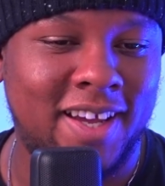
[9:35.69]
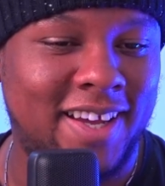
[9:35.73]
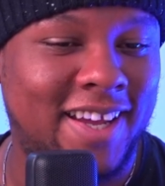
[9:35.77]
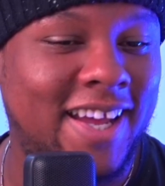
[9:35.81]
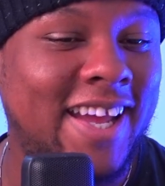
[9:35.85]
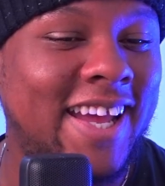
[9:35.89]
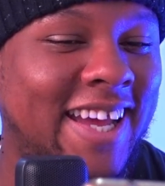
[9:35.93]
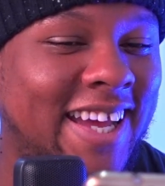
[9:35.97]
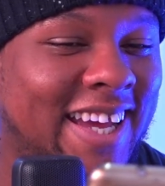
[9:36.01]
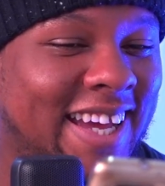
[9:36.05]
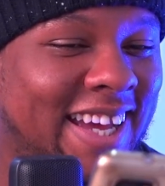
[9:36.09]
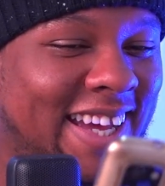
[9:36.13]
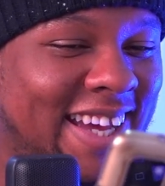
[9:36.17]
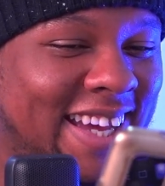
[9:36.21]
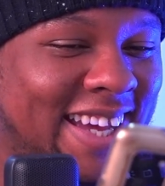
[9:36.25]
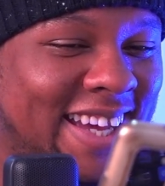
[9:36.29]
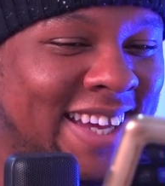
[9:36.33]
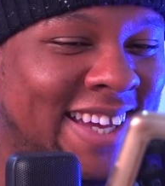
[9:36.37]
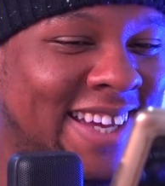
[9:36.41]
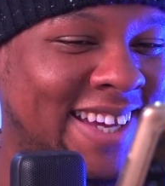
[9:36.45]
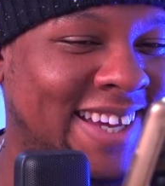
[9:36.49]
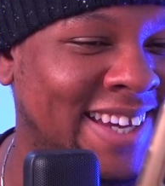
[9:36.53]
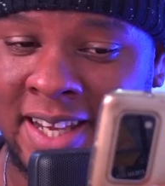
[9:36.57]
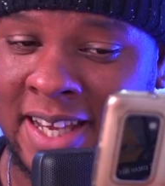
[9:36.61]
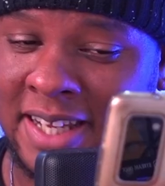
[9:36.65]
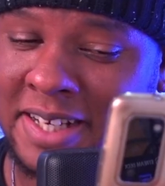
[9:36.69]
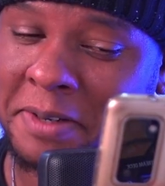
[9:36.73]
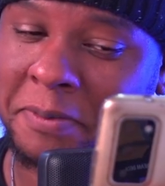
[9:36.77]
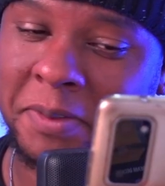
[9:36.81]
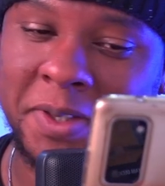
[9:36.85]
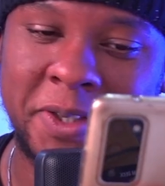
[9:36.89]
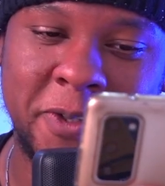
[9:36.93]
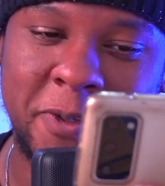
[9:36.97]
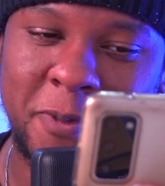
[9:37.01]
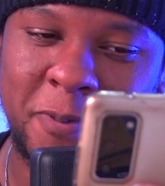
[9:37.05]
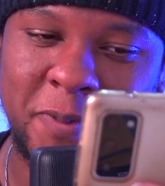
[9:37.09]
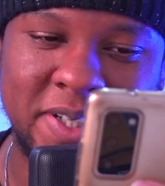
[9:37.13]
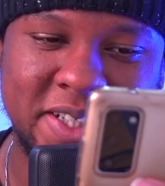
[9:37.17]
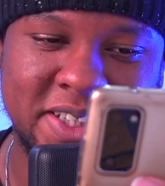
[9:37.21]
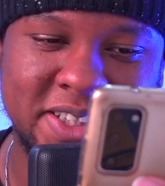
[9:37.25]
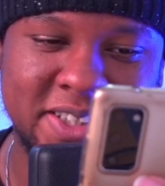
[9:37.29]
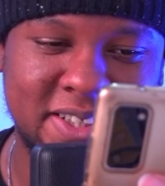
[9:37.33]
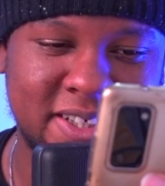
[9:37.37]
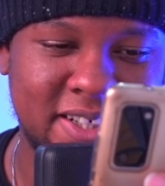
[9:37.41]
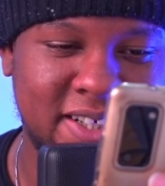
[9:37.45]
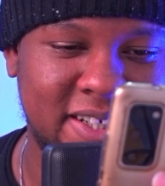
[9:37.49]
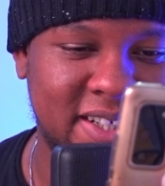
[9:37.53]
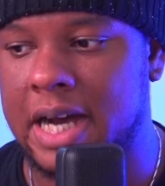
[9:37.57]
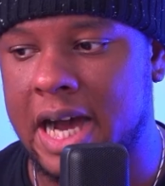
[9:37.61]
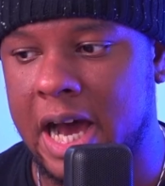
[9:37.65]
And I really don't want to
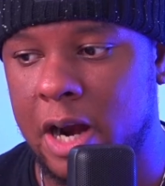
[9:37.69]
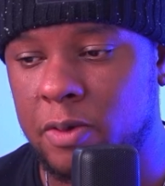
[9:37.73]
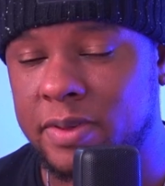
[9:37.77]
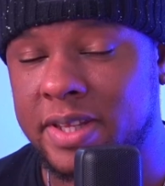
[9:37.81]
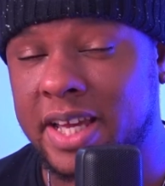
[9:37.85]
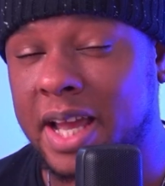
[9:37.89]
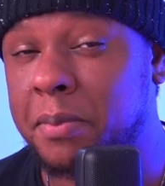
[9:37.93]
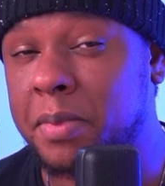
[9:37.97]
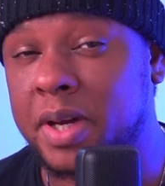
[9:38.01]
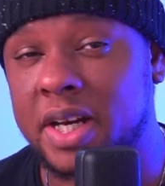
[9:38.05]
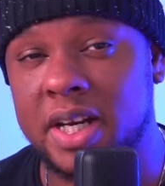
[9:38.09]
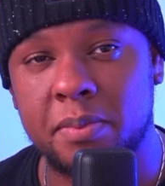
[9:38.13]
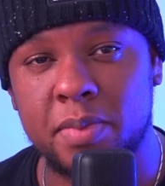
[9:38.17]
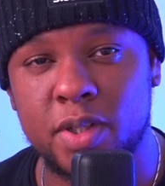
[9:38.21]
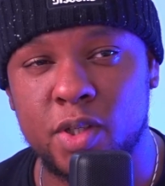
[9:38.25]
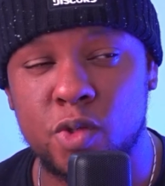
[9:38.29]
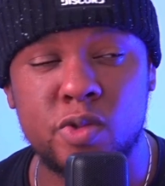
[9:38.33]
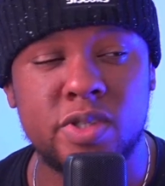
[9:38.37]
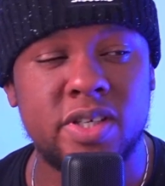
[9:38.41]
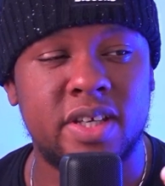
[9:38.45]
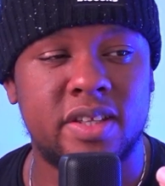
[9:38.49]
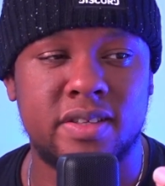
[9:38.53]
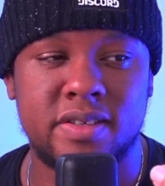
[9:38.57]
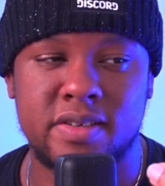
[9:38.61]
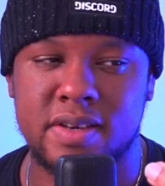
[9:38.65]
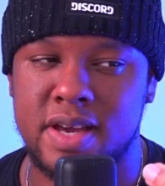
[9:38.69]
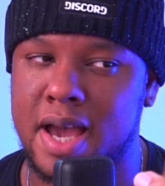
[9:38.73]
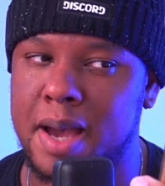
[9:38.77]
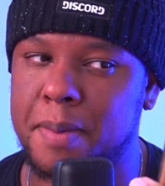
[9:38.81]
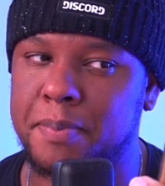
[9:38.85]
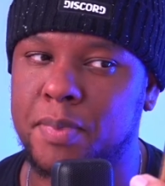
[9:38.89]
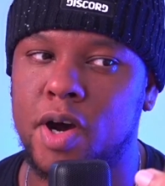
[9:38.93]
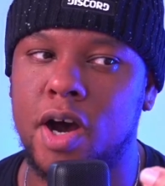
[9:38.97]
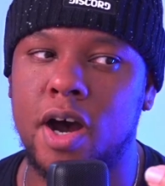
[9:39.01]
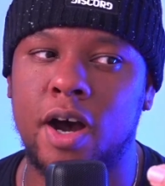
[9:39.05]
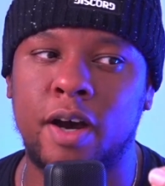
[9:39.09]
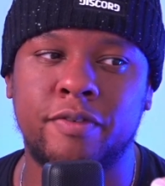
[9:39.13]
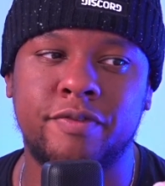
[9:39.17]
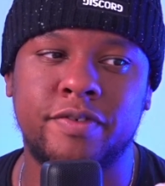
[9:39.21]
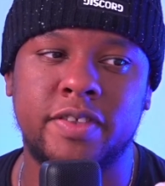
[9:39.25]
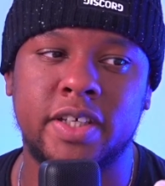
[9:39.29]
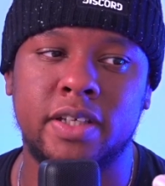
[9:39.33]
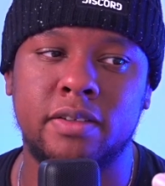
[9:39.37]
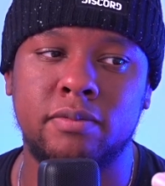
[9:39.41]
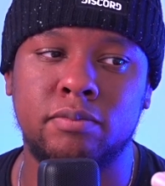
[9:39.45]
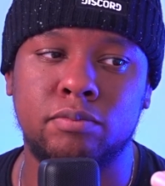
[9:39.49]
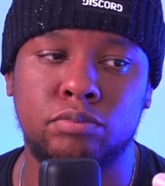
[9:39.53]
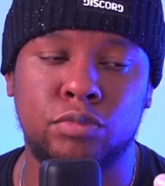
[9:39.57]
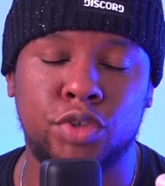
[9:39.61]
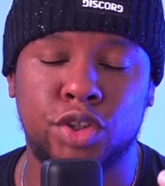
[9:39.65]
start. I don't think I'm going to be using the app
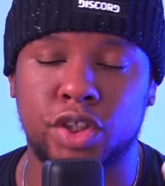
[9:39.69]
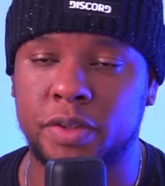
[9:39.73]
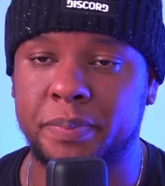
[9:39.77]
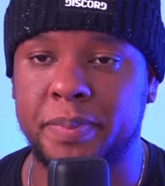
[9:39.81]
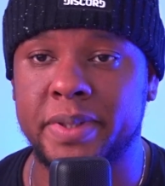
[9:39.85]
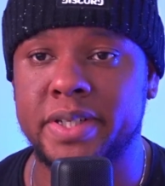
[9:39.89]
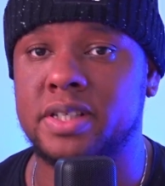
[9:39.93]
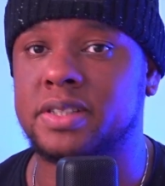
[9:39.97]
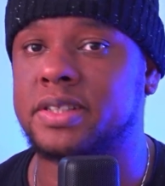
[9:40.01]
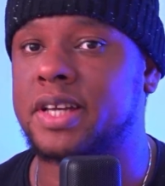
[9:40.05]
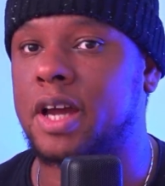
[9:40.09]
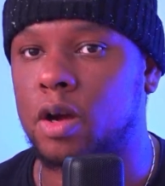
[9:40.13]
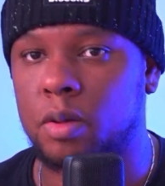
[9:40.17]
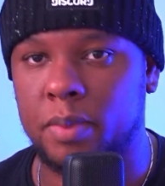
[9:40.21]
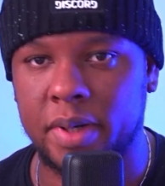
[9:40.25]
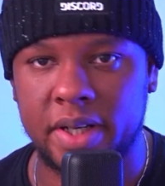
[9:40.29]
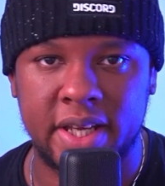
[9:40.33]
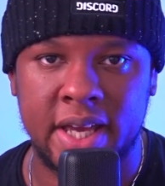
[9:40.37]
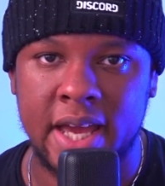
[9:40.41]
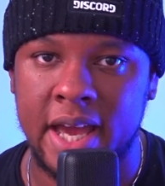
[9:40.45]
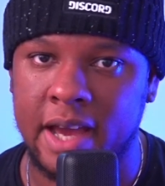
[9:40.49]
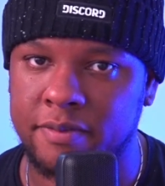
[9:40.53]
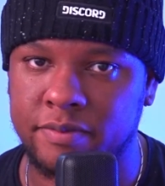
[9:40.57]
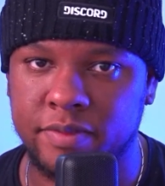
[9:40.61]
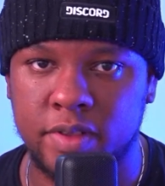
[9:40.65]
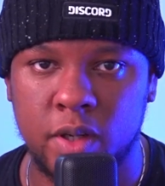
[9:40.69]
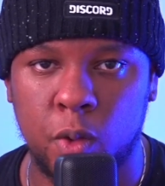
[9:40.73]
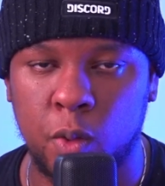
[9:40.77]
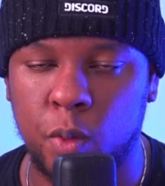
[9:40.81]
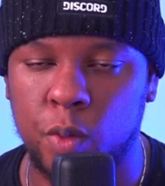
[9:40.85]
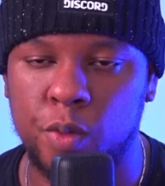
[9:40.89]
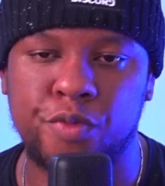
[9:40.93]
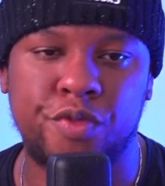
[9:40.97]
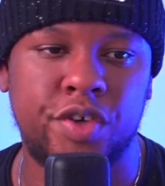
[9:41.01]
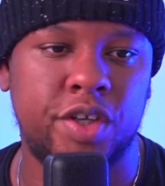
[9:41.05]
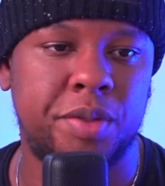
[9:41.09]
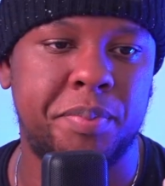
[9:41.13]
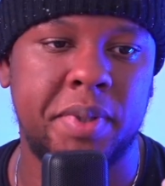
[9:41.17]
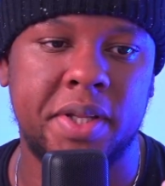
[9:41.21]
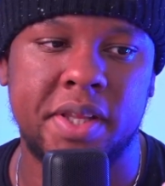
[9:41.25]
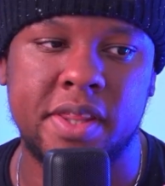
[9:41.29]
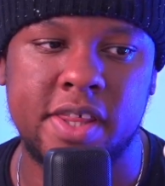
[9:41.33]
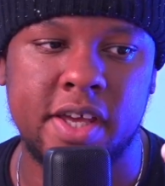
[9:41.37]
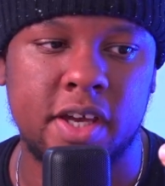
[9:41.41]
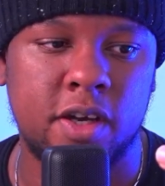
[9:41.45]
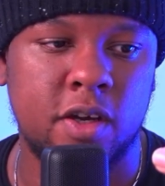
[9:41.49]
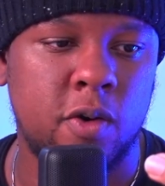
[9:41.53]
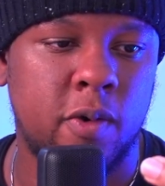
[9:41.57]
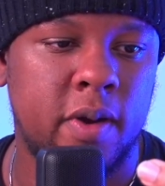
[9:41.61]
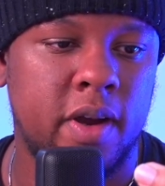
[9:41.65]
often just because I already have the whole Fitbit
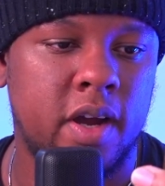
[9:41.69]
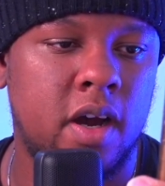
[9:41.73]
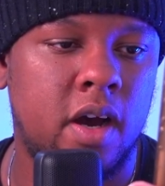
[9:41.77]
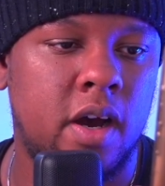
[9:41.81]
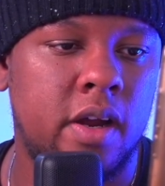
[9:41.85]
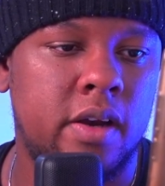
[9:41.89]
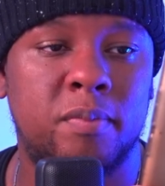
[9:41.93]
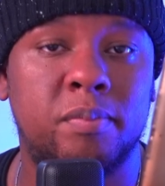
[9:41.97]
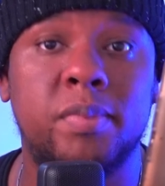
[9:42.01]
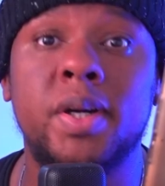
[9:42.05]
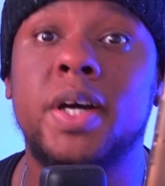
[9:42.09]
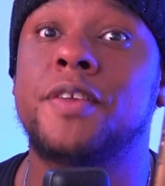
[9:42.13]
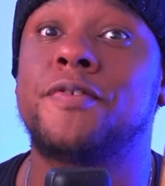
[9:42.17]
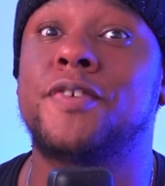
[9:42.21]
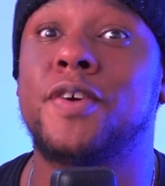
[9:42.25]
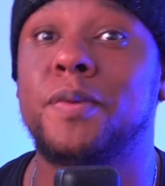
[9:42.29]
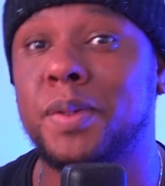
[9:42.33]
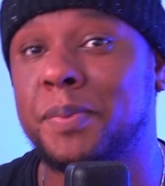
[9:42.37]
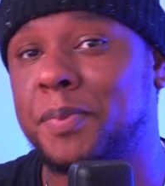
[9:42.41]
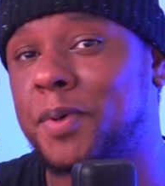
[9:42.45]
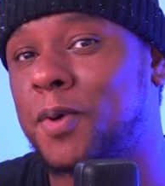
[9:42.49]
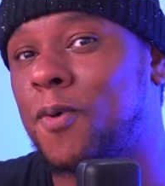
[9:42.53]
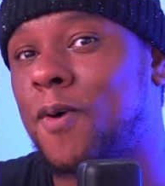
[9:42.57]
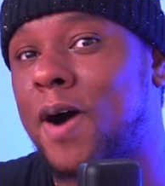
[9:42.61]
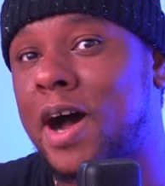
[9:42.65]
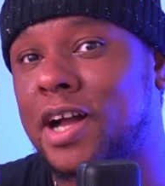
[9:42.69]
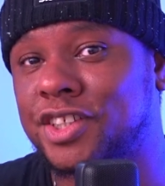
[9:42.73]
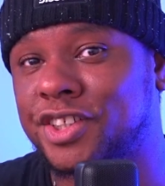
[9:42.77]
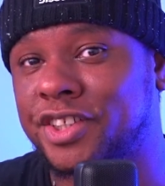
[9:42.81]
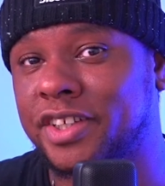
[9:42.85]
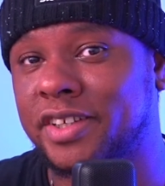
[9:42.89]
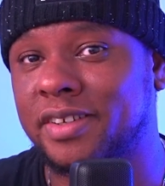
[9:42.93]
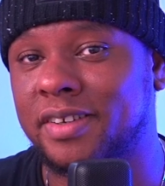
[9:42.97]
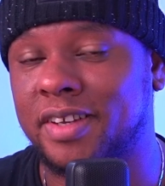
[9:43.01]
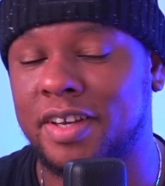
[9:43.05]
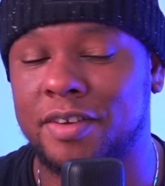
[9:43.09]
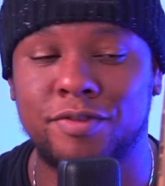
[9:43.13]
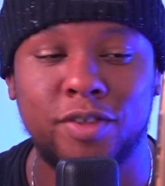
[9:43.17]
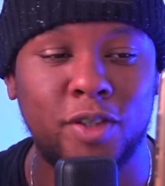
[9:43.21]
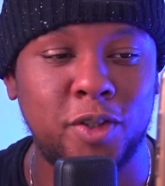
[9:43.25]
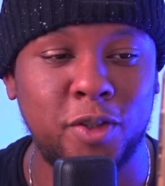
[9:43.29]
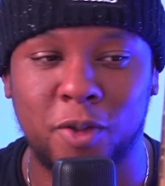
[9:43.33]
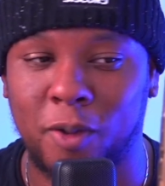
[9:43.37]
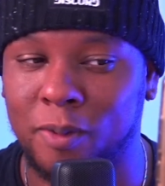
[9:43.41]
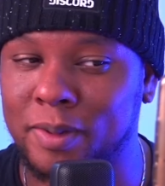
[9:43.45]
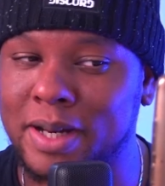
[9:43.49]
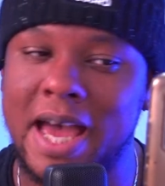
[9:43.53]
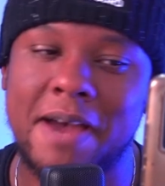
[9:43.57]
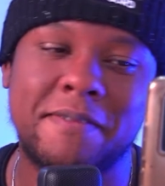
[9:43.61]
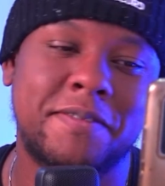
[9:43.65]
thing going on. But for people watching, if you
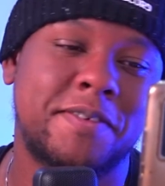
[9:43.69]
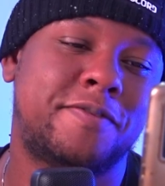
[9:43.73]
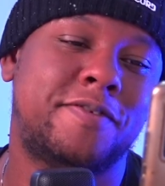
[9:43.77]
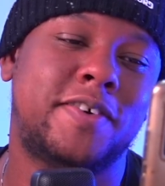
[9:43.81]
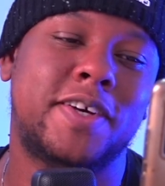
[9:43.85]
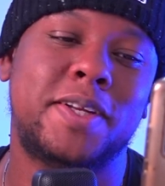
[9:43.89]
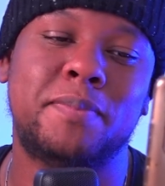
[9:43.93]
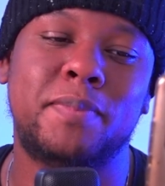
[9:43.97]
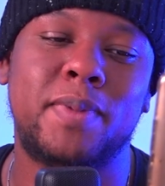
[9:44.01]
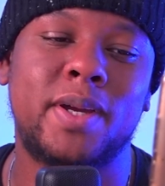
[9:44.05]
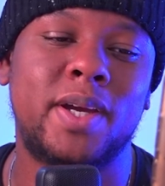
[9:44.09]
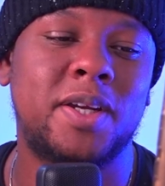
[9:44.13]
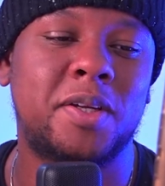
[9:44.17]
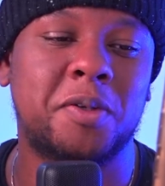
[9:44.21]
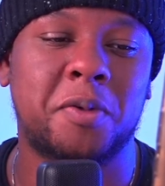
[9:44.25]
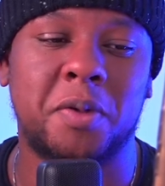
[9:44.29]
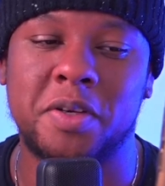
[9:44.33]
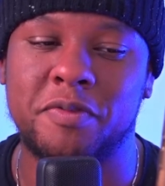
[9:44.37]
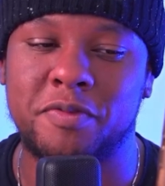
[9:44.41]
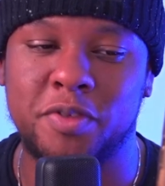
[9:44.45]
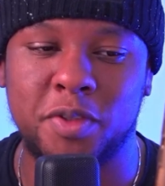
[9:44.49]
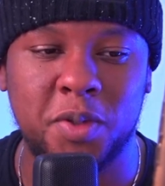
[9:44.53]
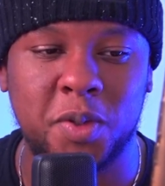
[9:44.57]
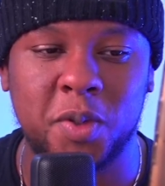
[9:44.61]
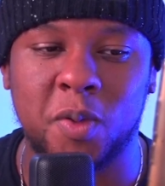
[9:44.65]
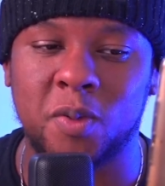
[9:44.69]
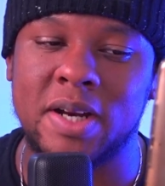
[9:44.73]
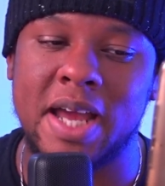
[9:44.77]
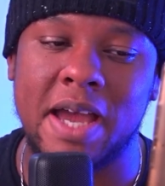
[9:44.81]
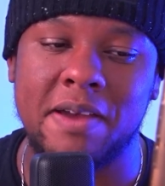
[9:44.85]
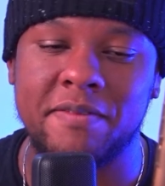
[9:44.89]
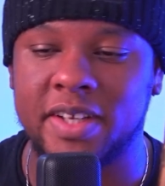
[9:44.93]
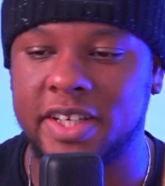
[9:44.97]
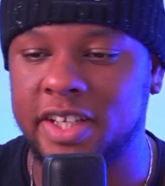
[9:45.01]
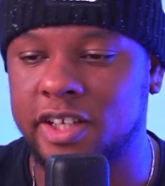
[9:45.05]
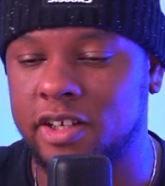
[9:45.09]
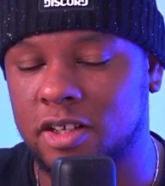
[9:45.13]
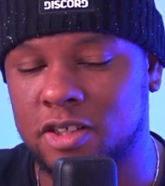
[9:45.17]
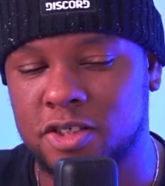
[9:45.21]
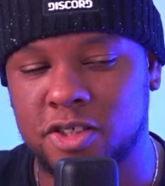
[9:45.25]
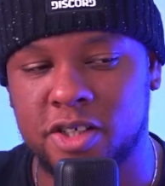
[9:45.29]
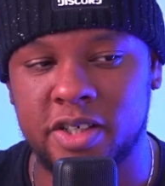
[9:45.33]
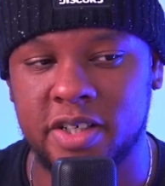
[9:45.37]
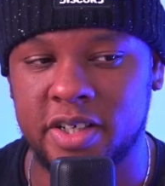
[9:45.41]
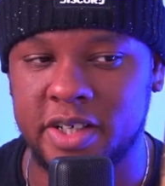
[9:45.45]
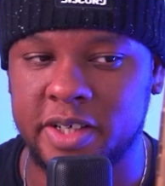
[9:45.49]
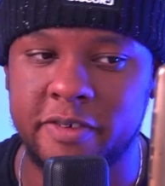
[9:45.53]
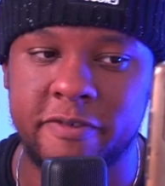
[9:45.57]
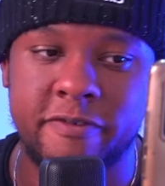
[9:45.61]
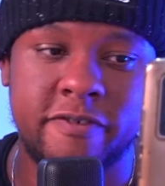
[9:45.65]
don't have a Fitbit or if you don't have any
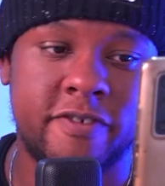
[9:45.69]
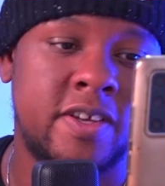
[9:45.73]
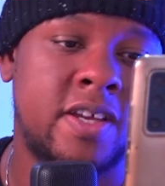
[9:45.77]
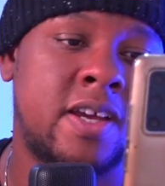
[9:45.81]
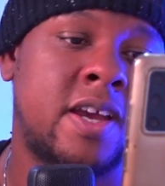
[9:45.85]
alternative,